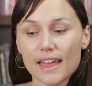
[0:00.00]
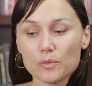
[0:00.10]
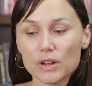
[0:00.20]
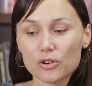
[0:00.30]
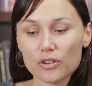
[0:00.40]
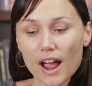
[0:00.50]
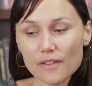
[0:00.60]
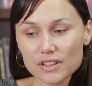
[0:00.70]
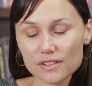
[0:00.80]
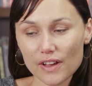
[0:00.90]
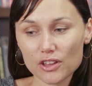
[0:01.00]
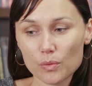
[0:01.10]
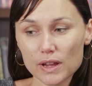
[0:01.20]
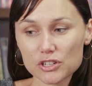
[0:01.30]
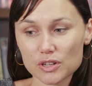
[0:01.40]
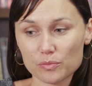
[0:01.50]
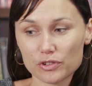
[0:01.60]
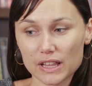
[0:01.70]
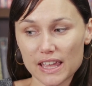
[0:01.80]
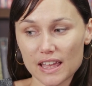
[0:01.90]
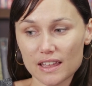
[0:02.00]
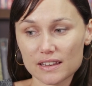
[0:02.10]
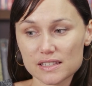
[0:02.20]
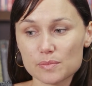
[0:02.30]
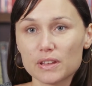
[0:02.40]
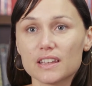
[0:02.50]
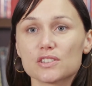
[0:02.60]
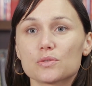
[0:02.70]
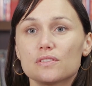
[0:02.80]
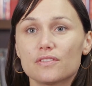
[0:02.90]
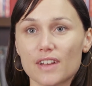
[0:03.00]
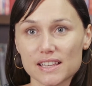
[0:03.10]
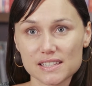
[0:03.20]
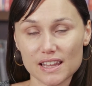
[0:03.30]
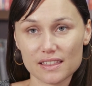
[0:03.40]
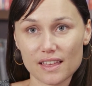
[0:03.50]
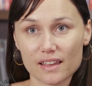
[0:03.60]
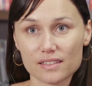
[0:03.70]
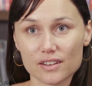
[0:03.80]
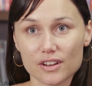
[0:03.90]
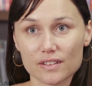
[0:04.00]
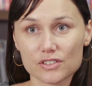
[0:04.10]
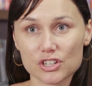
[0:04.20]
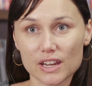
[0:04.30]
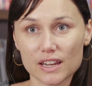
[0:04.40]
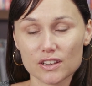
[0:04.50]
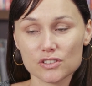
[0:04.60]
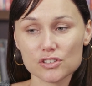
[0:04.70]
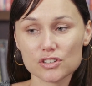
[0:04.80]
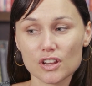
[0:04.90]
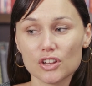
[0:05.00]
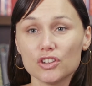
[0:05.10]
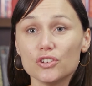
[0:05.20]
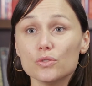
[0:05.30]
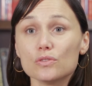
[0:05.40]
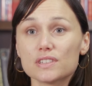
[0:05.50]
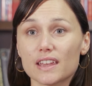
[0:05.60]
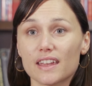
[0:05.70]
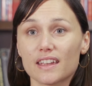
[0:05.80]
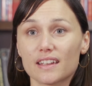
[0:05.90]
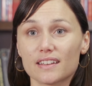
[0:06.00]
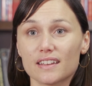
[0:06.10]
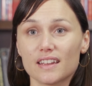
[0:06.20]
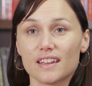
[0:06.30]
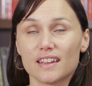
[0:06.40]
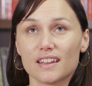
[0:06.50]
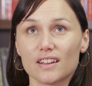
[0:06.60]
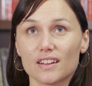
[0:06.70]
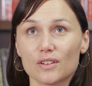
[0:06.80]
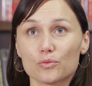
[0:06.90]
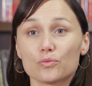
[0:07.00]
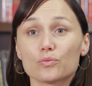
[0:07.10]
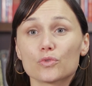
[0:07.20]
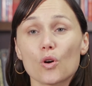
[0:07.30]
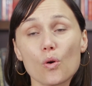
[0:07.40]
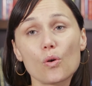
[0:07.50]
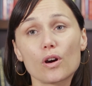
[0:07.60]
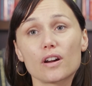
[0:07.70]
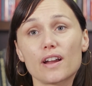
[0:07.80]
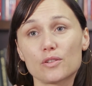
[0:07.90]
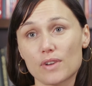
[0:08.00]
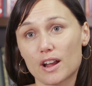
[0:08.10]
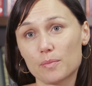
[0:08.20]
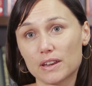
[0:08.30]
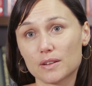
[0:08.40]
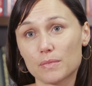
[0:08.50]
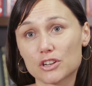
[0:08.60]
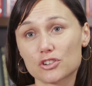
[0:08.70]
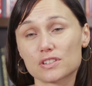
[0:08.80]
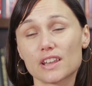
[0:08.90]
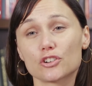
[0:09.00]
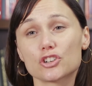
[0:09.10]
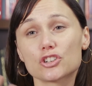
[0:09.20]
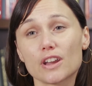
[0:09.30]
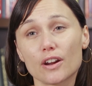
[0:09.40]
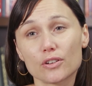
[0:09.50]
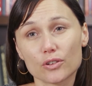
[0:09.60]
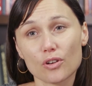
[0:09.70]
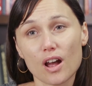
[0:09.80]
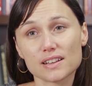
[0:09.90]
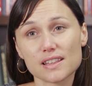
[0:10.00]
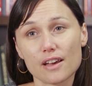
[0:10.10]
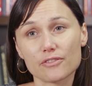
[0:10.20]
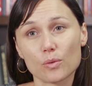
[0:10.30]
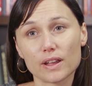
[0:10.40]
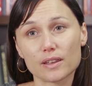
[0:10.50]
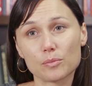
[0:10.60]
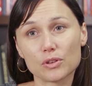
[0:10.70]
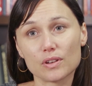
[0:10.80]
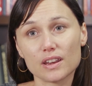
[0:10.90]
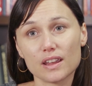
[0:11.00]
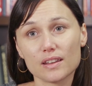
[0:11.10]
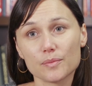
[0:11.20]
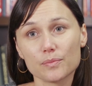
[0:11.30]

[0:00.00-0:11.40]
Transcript: then we craft an evaluation plan to begin to investigate that theory of change using core and recommended measures that are shared across the FOI community.